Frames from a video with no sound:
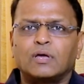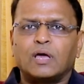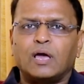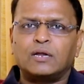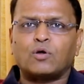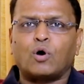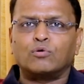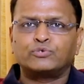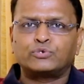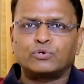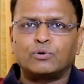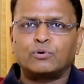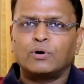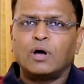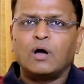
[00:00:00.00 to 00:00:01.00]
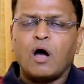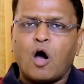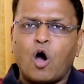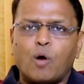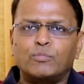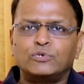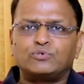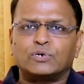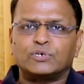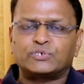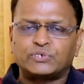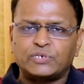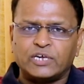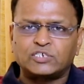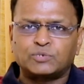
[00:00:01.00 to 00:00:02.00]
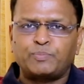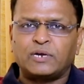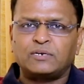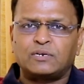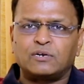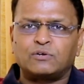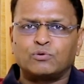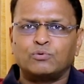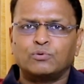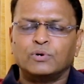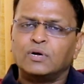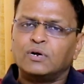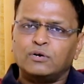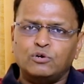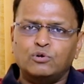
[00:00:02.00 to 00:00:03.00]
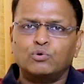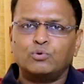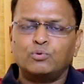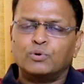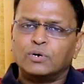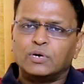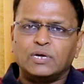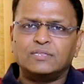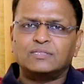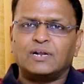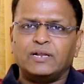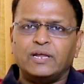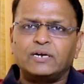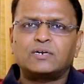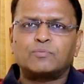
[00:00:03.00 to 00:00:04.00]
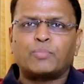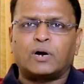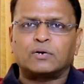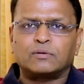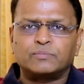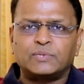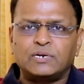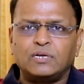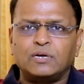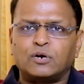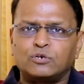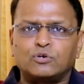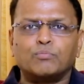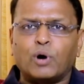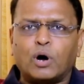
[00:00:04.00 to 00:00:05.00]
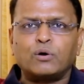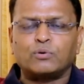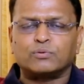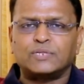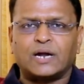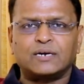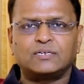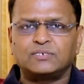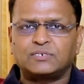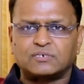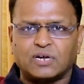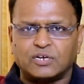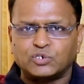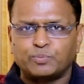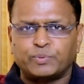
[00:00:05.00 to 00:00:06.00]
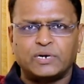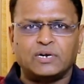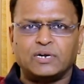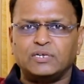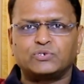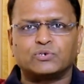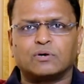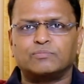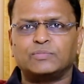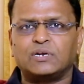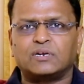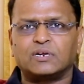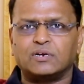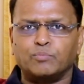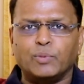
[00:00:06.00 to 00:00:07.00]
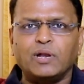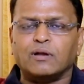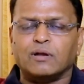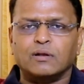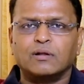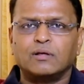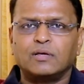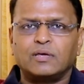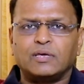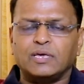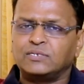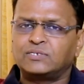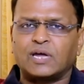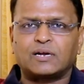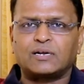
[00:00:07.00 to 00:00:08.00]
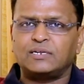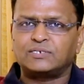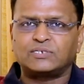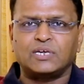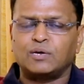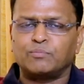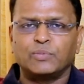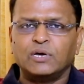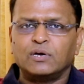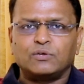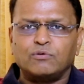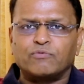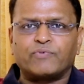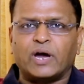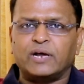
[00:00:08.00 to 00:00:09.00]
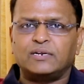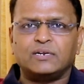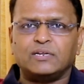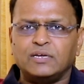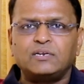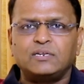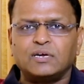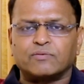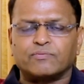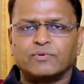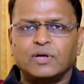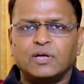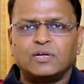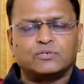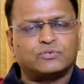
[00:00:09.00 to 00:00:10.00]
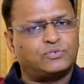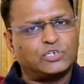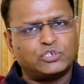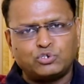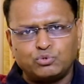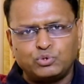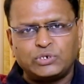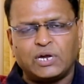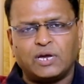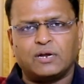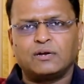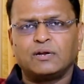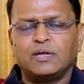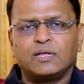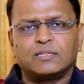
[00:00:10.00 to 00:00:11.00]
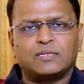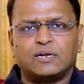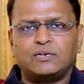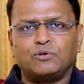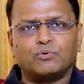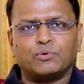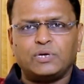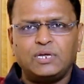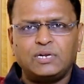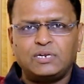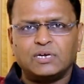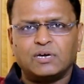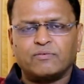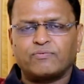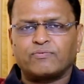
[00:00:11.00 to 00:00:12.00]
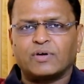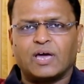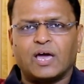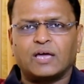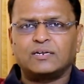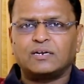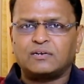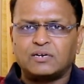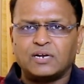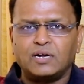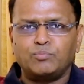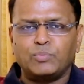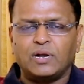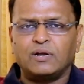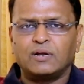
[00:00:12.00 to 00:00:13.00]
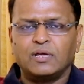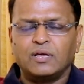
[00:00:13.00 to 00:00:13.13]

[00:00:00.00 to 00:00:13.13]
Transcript: and also how much you are expected to do in the later part of the day or tomorrow. That is transparent nature of the Treadmill. Exactly same you find in ETF. So just to share that ETF and a Treadmill